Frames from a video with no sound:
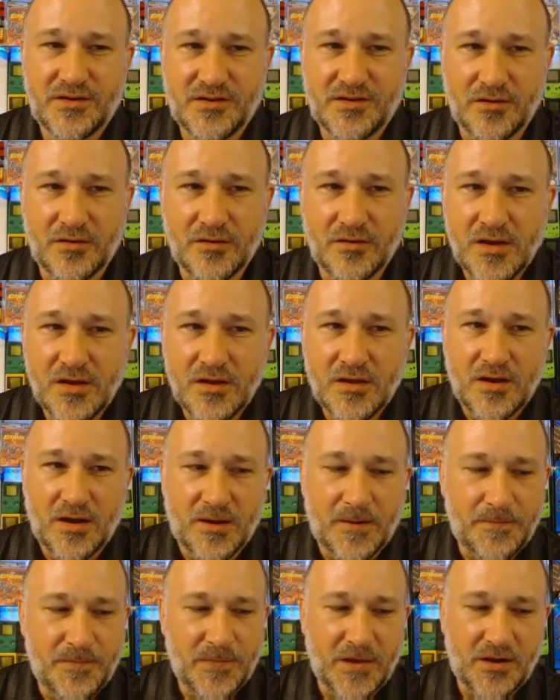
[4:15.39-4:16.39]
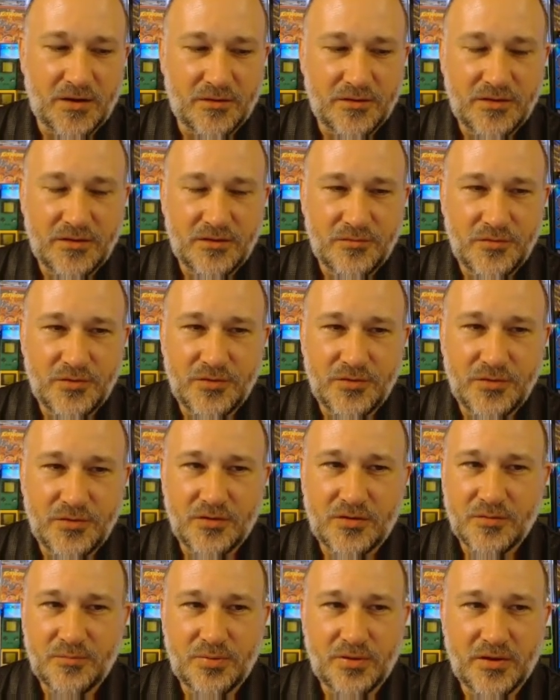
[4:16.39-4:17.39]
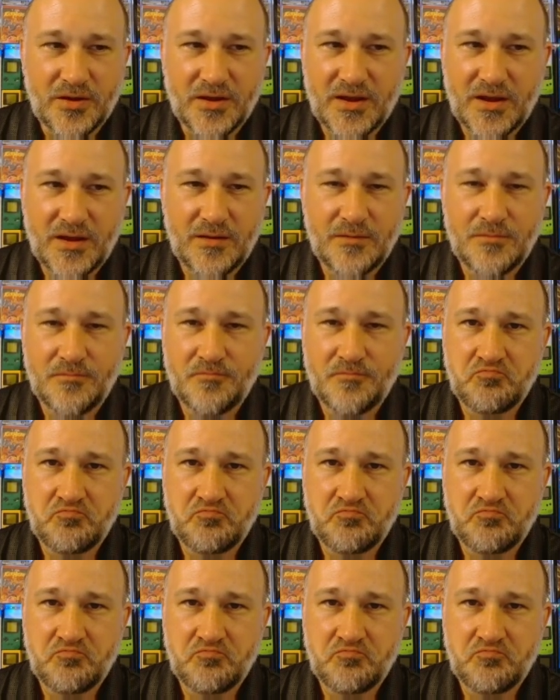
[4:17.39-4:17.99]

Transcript: So, you could play,